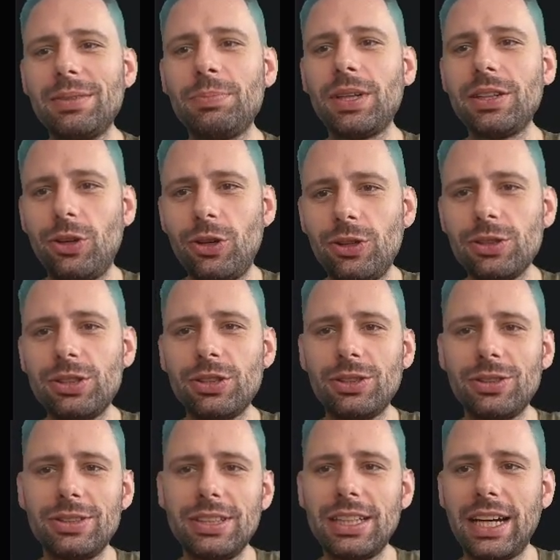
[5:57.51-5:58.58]
but
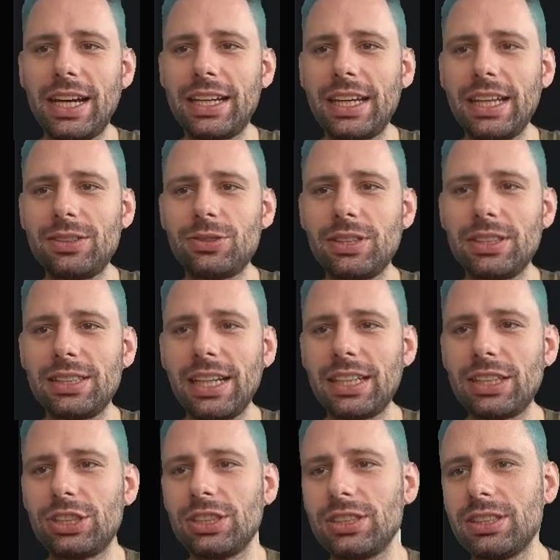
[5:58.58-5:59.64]
also I get
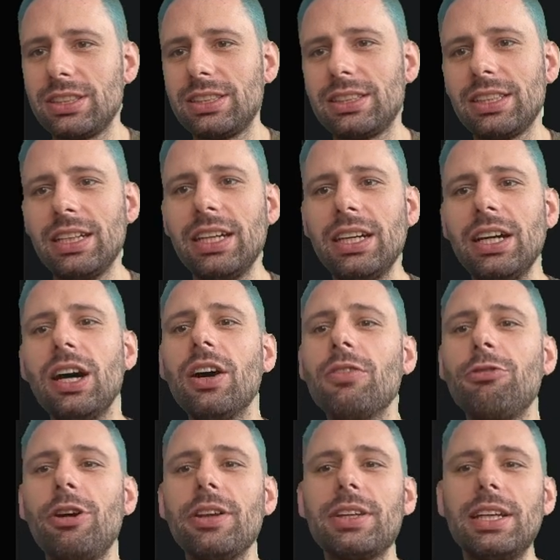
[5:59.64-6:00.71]
transactions
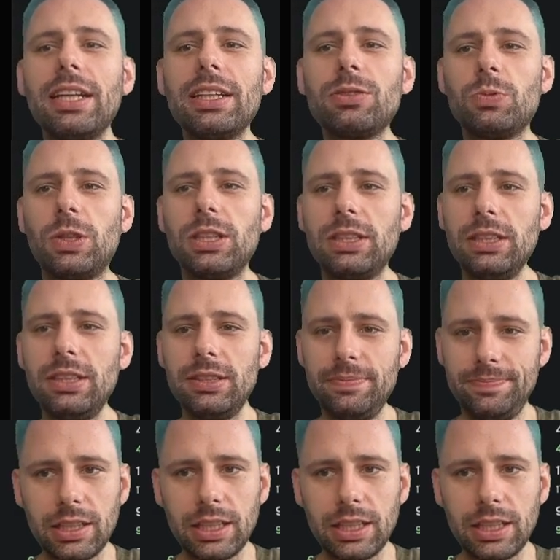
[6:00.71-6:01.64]
for the linked wallet.